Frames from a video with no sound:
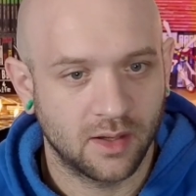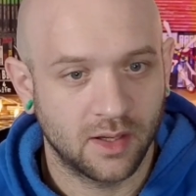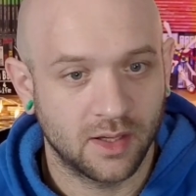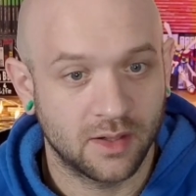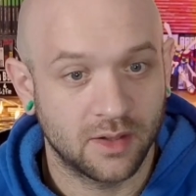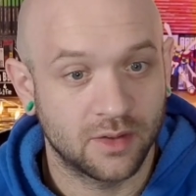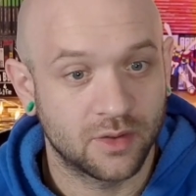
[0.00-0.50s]

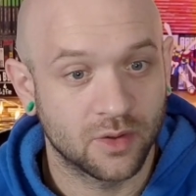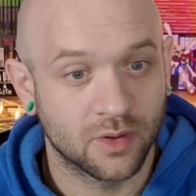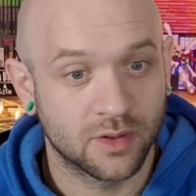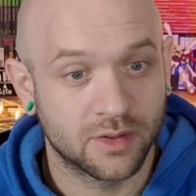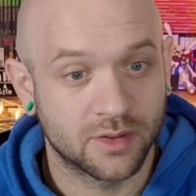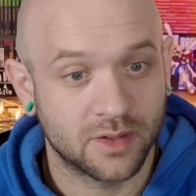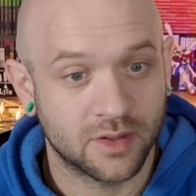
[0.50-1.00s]
It is your
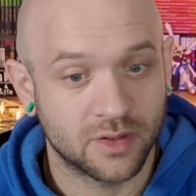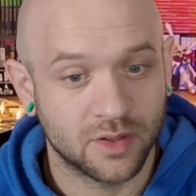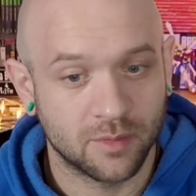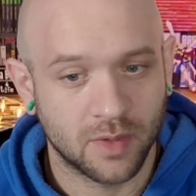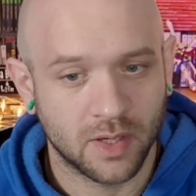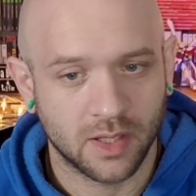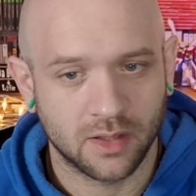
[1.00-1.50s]
decision to
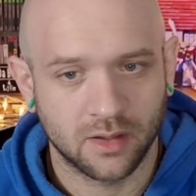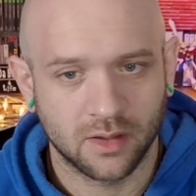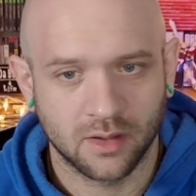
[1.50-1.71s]
make.